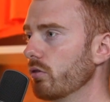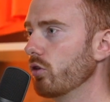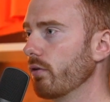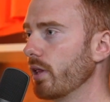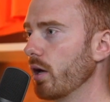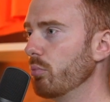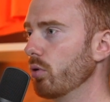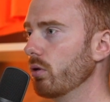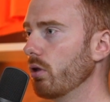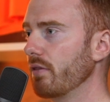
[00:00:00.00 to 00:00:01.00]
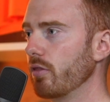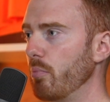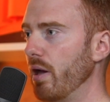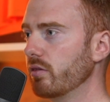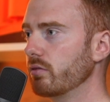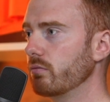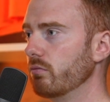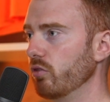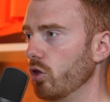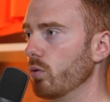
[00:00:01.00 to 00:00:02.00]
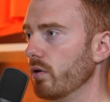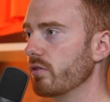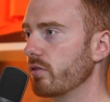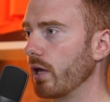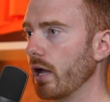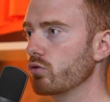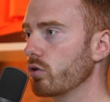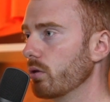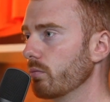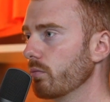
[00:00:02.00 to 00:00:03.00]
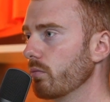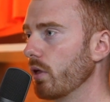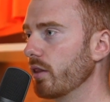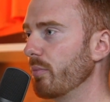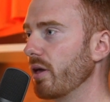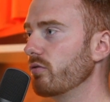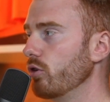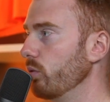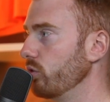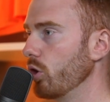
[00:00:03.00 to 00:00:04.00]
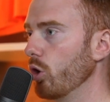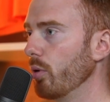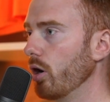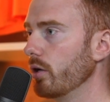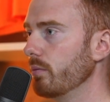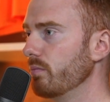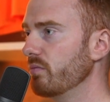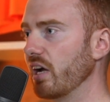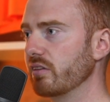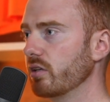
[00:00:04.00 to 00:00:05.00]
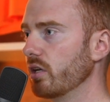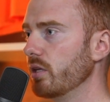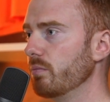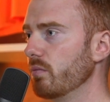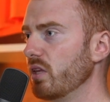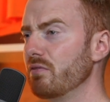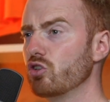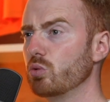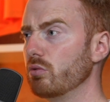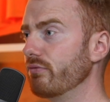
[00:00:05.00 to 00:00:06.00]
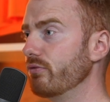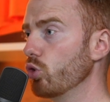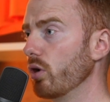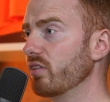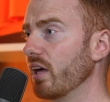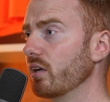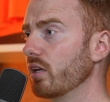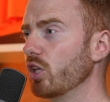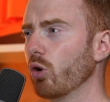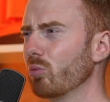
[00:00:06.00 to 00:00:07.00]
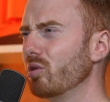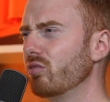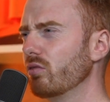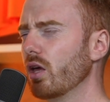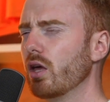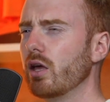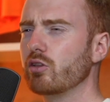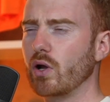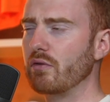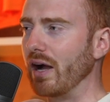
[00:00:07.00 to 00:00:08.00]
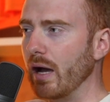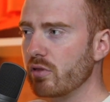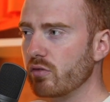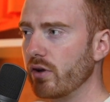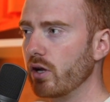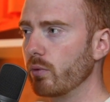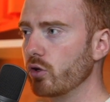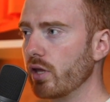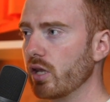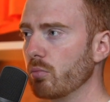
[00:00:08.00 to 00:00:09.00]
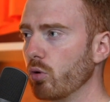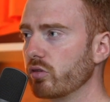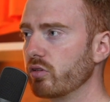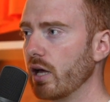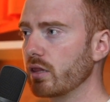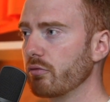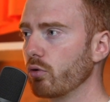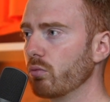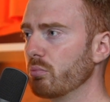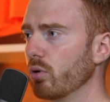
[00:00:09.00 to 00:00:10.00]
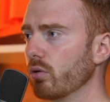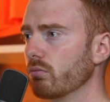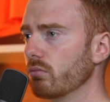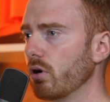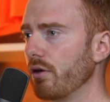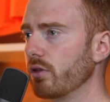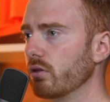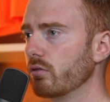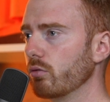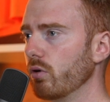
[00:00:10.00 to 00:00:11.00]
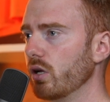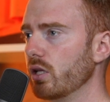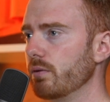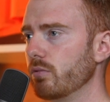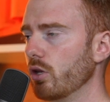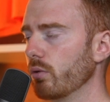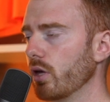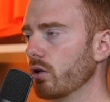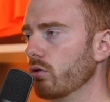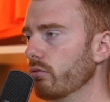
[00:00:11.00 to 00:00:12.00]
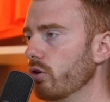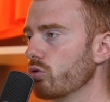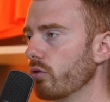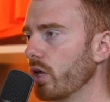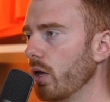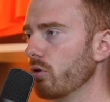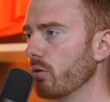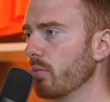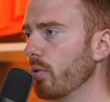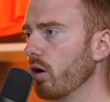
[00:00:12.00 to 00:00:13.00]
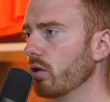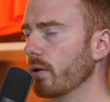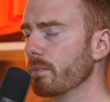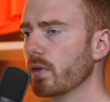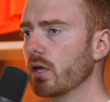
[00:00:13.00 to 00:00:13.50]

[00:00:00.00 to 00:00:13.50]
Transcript: stuff like that. But like the best view is the gantry, and the best view is to go up high tactically, even just to enjoy technically. You don't want to be. It's great for atmosphere when you're in and amongst it at the front, but I think to really get a good visual of the game, you got to be behind it.